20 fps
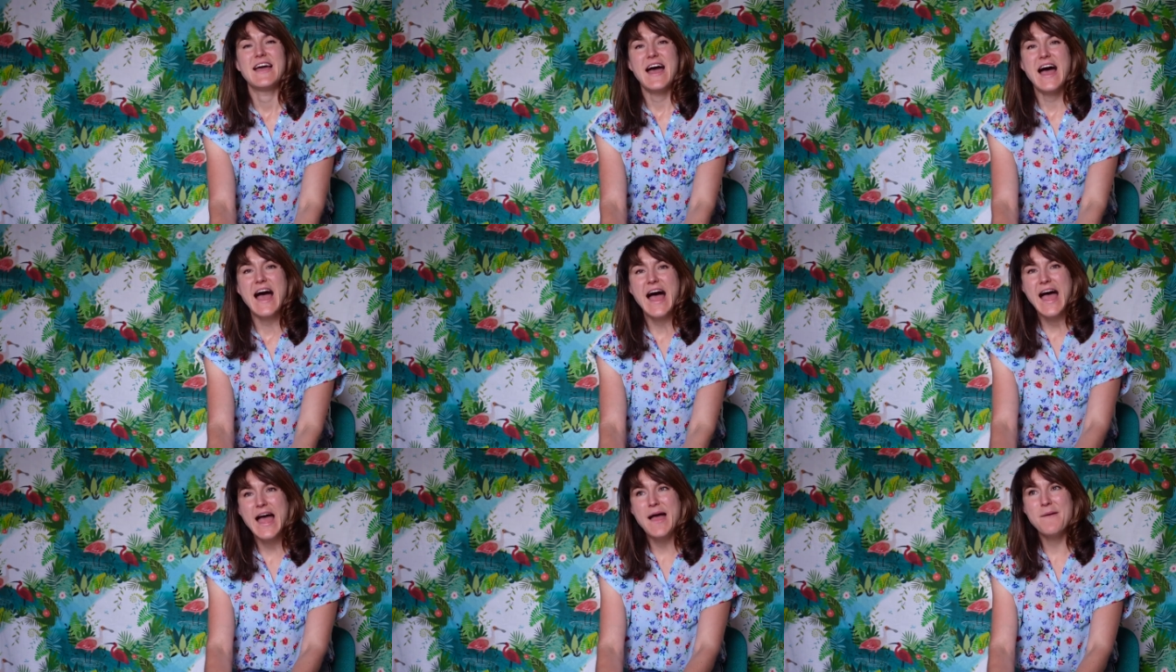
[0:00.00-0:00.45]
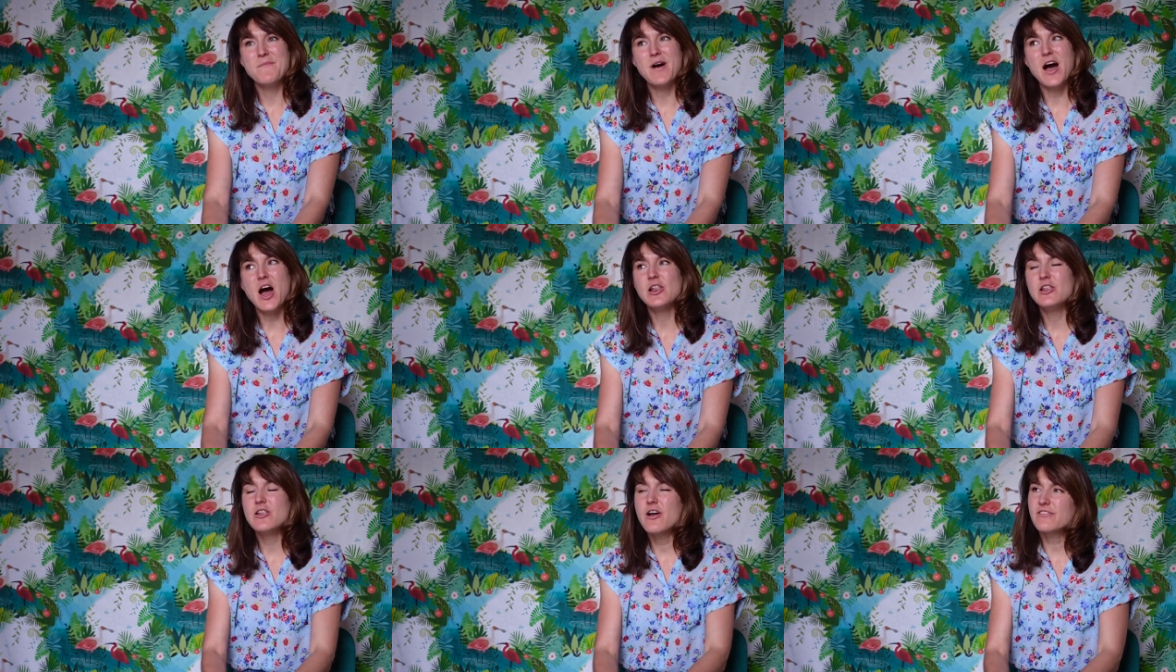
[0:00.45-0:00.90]

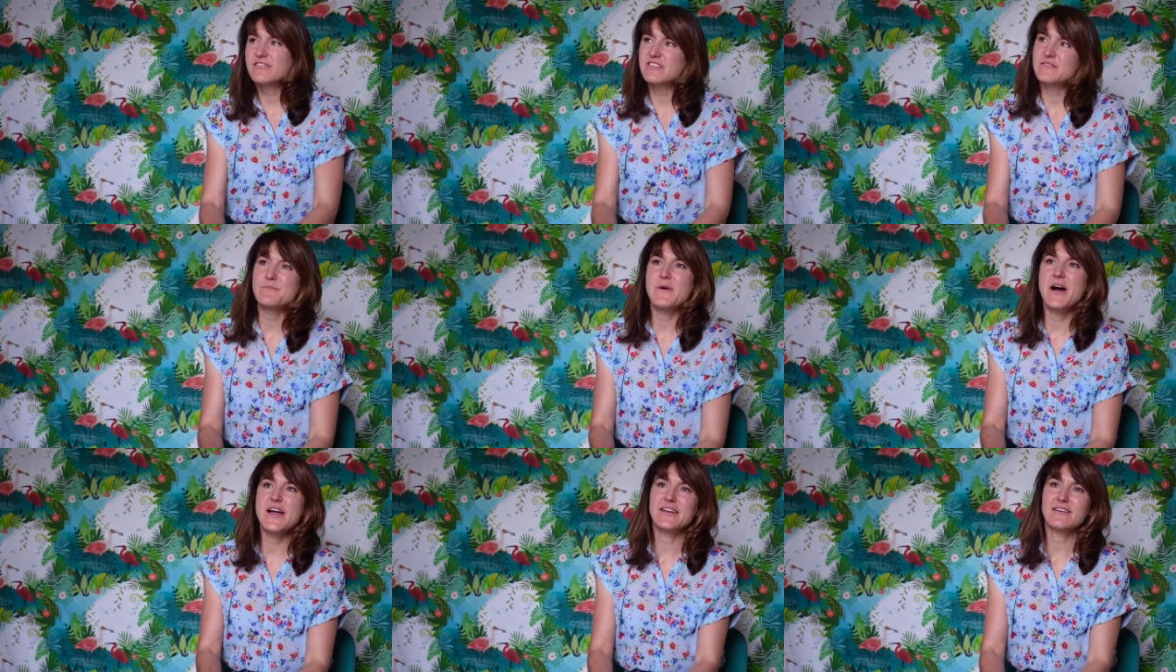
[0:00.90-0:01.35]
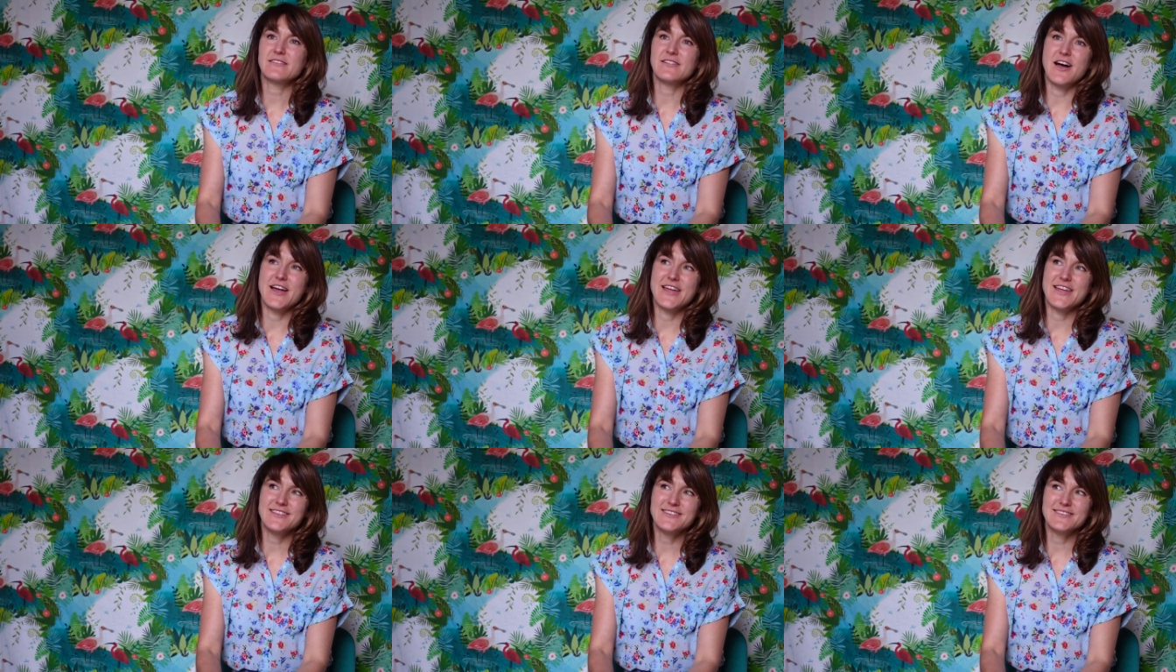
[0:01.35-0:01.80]
A lot of my
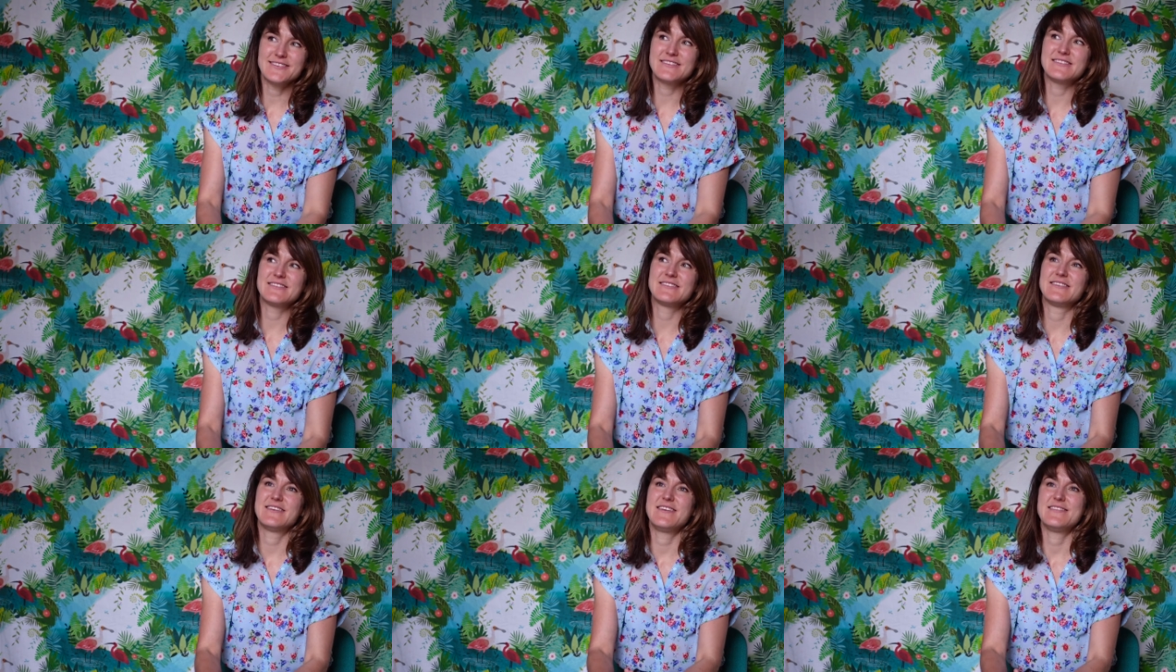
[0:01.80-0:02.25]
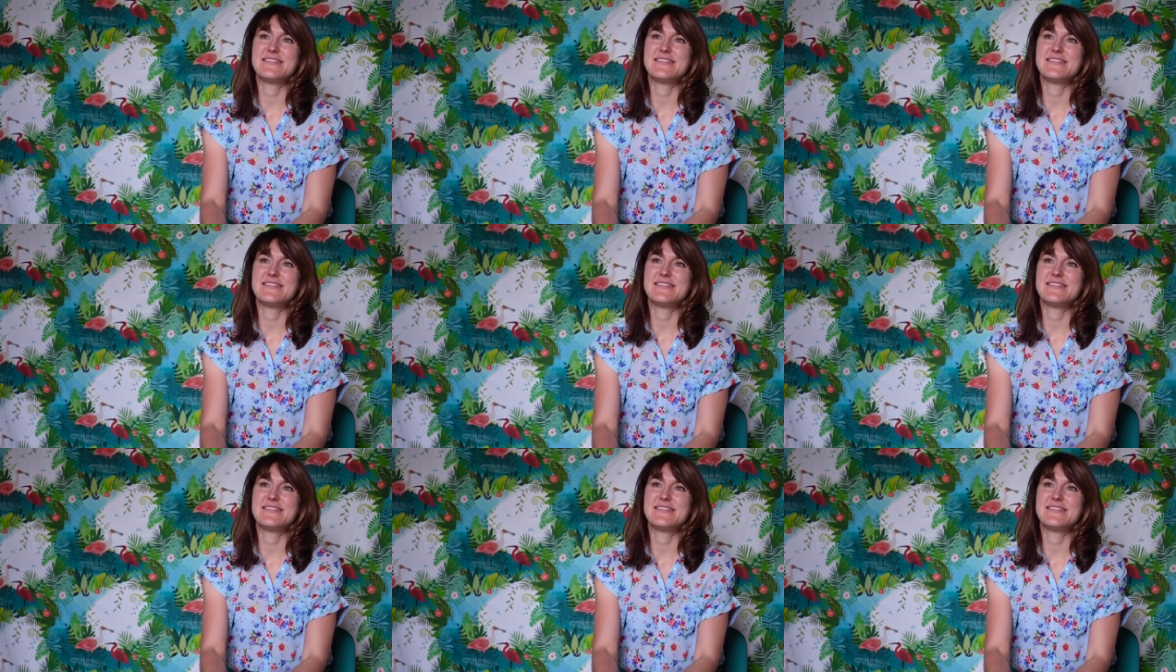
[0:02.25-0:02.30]
clients,